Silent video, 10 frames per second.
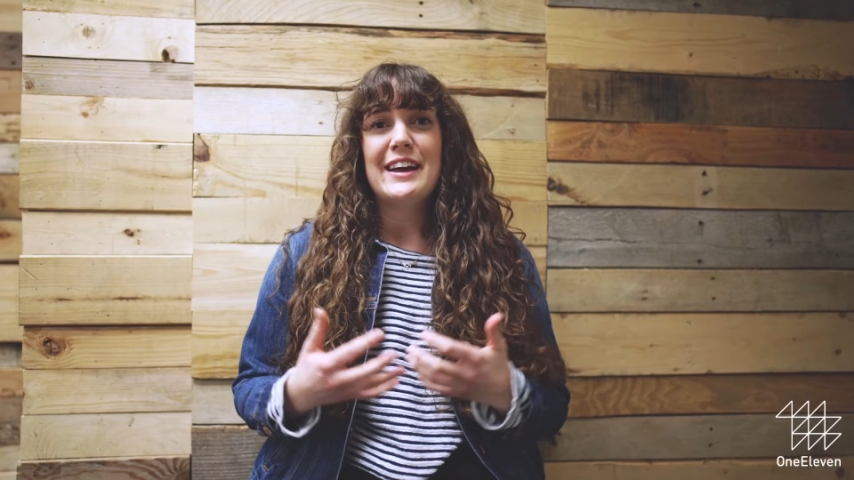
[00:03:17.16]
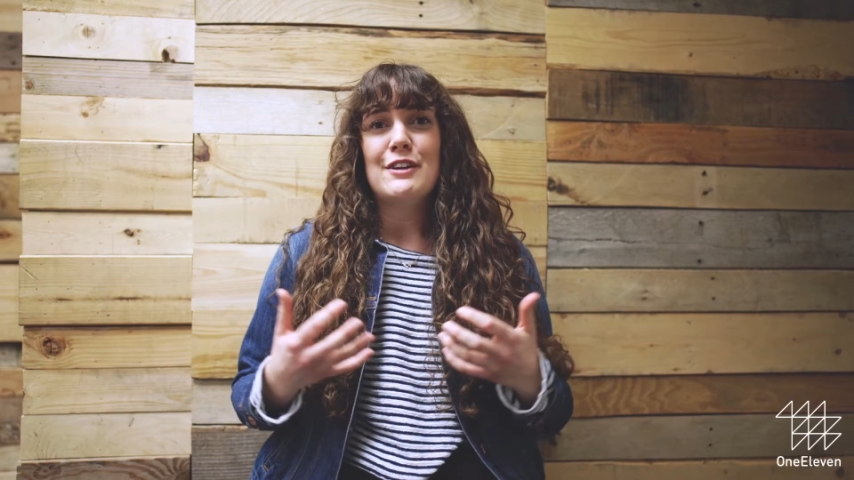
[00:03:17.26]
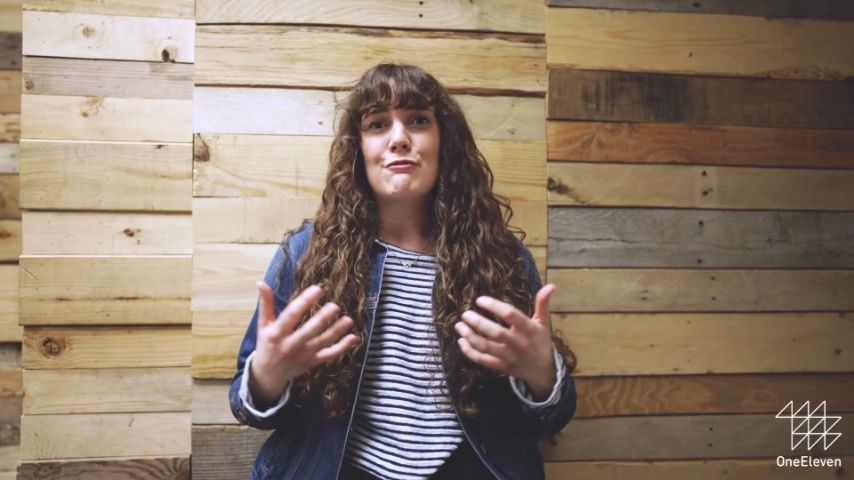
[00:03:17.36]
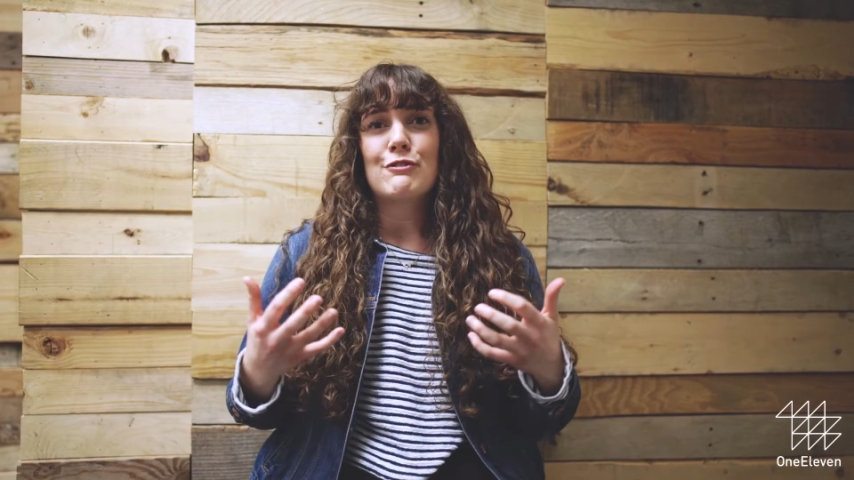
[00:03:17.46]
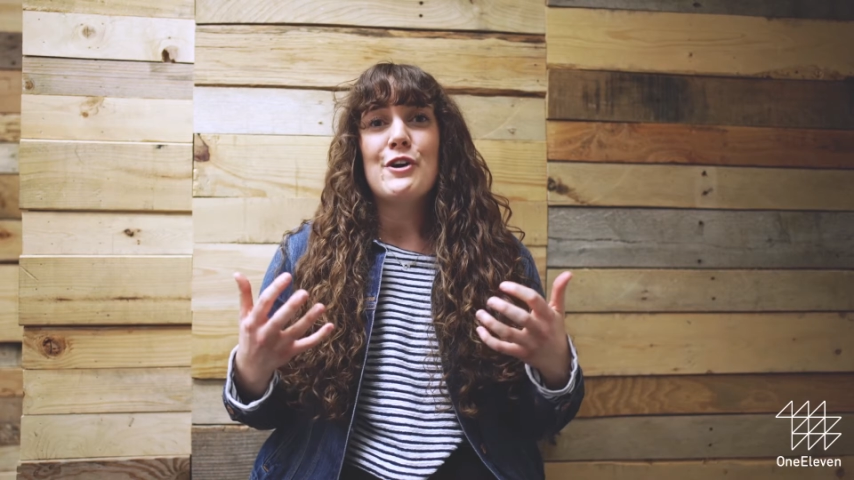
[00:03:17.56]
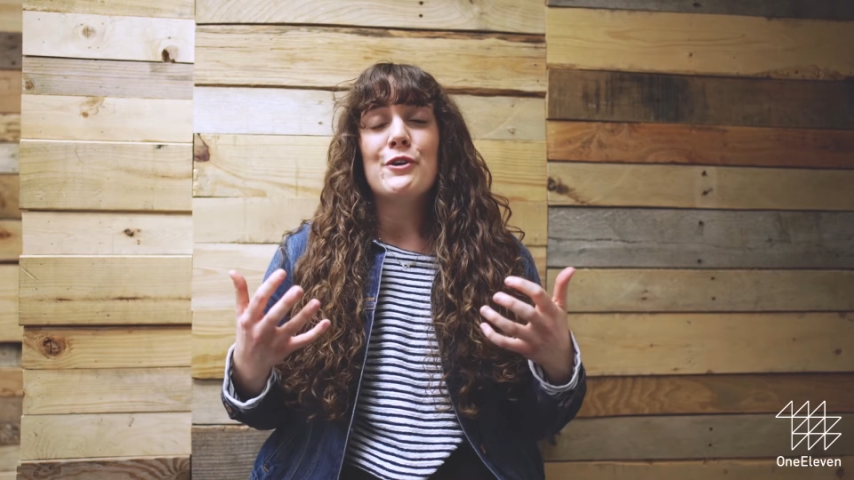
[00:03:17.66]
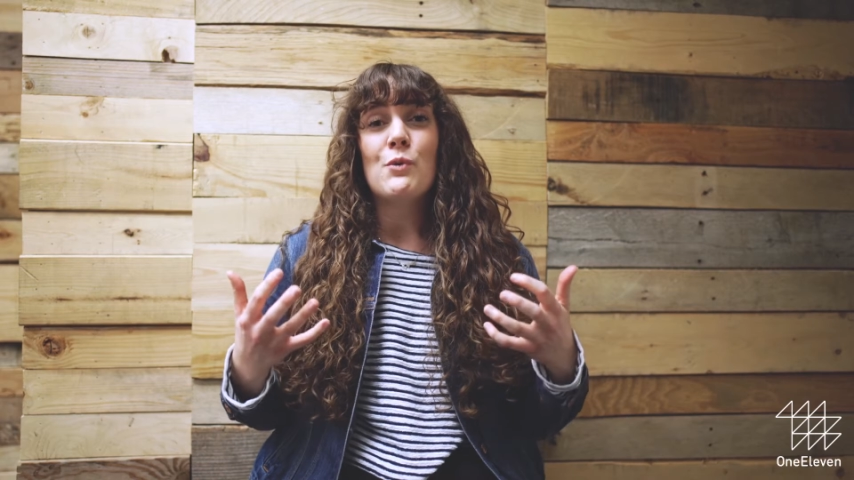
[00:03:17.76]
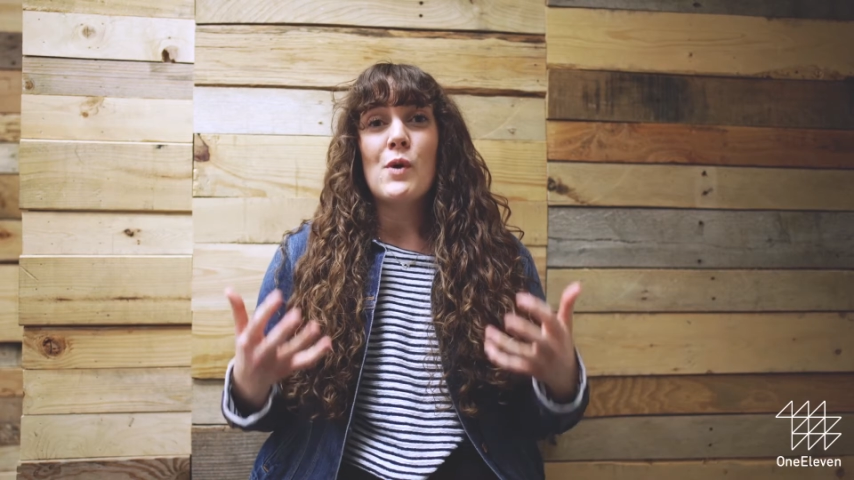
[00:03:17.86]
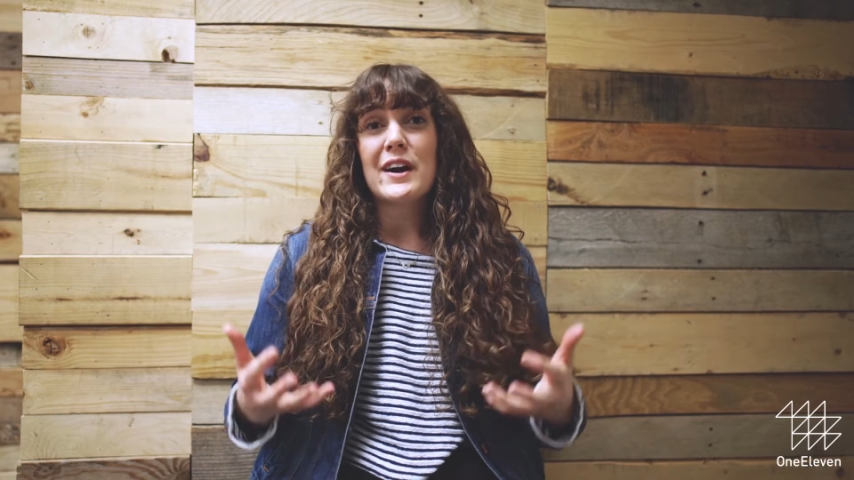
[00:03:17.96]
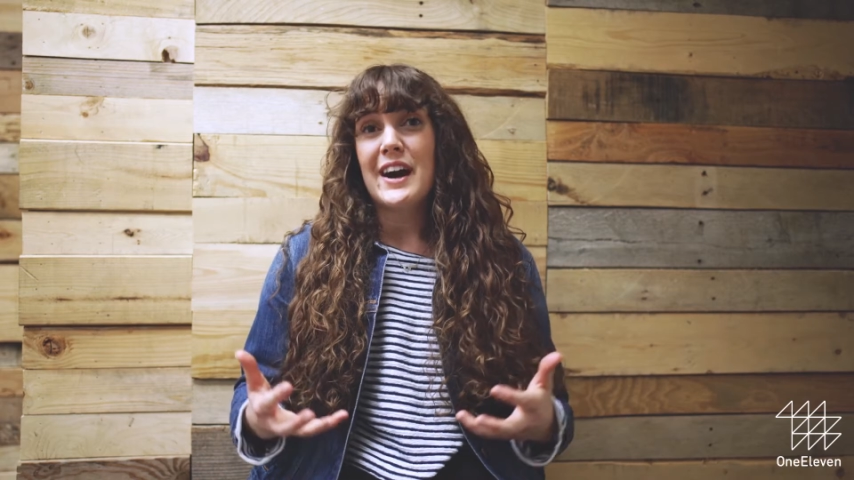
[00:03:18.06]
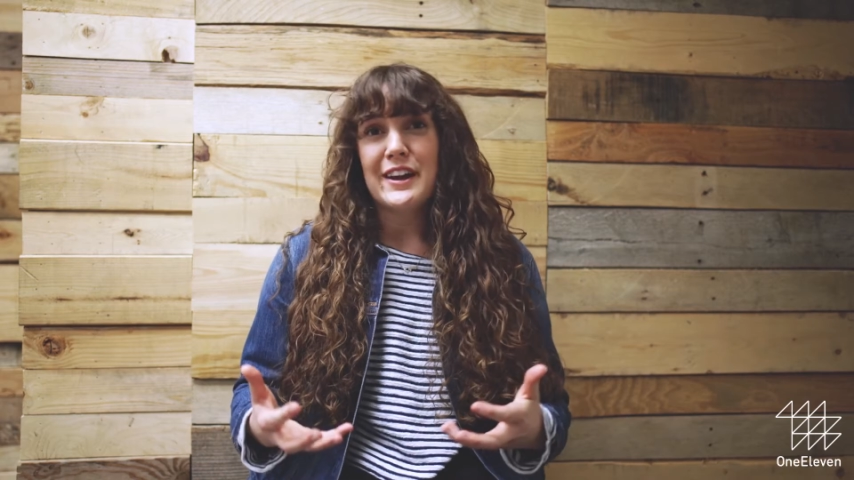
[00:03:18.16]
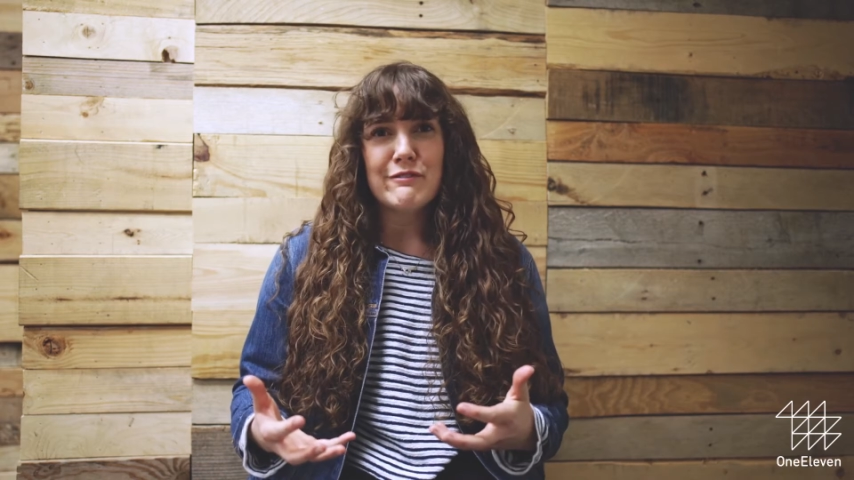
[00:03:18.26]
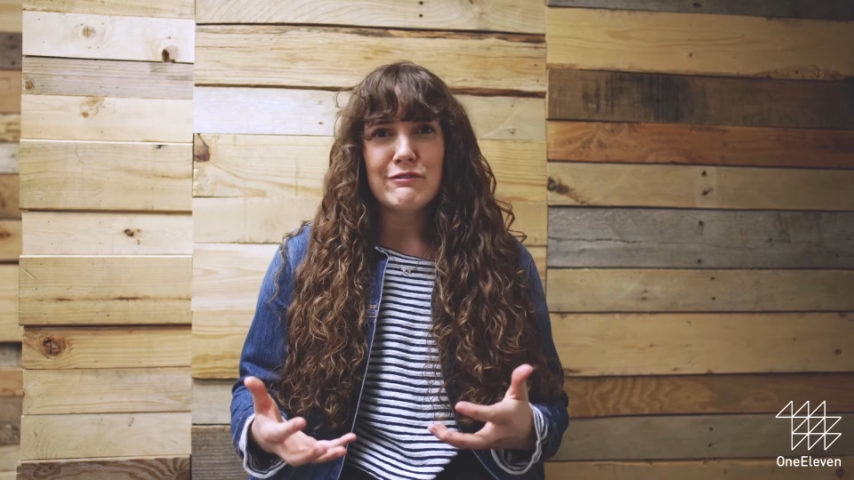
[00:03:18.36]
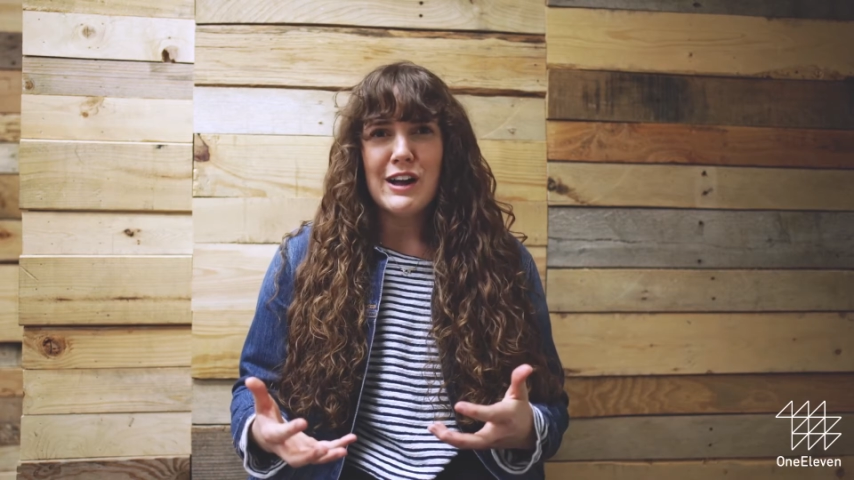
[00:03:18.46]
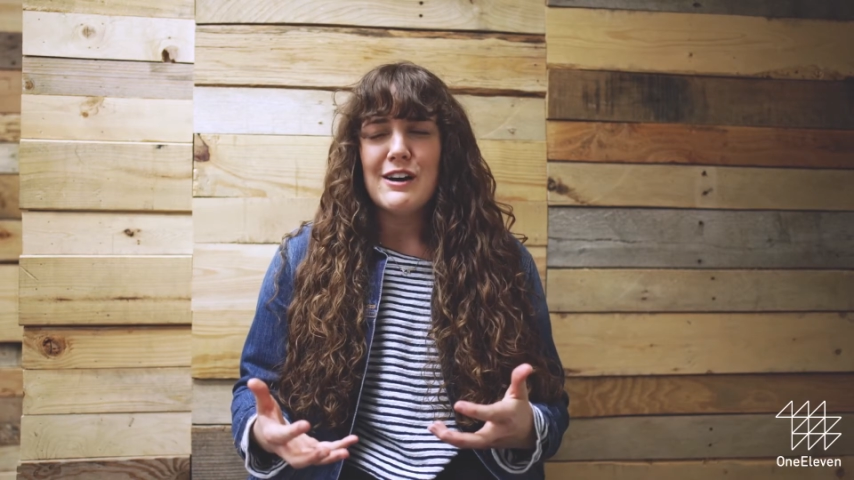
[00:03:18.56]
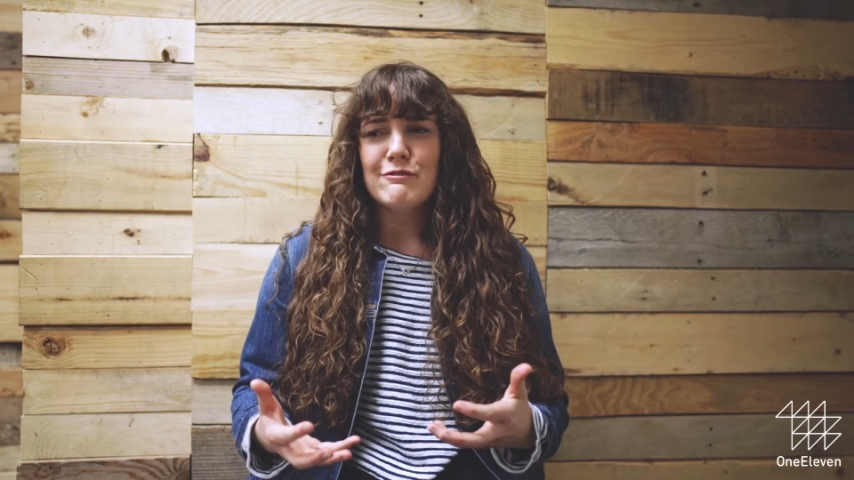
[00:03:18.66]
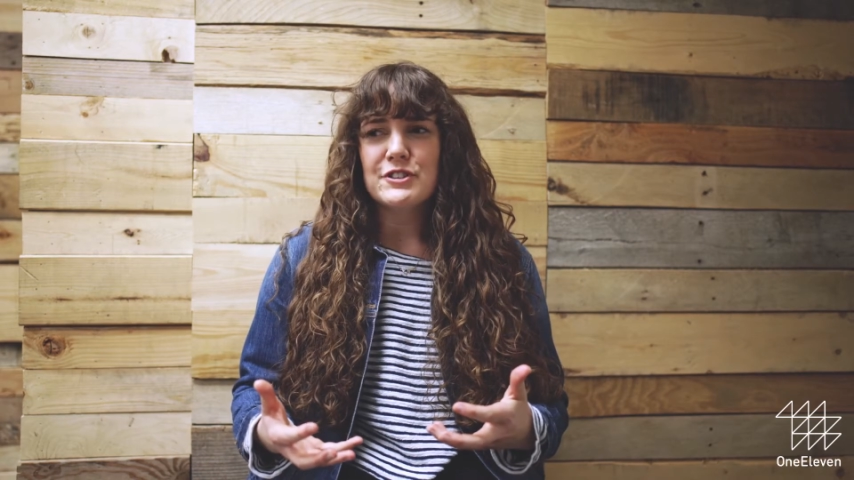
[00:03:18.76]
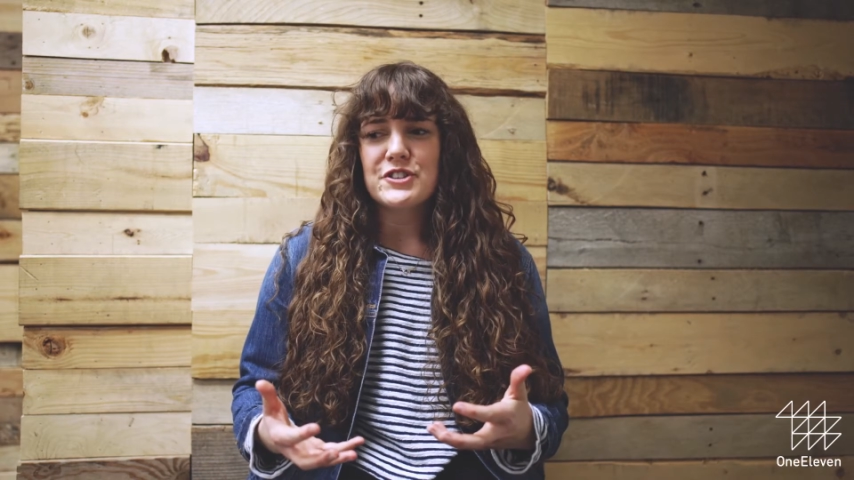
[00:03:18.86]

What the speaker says: and wrote What Kind of Love,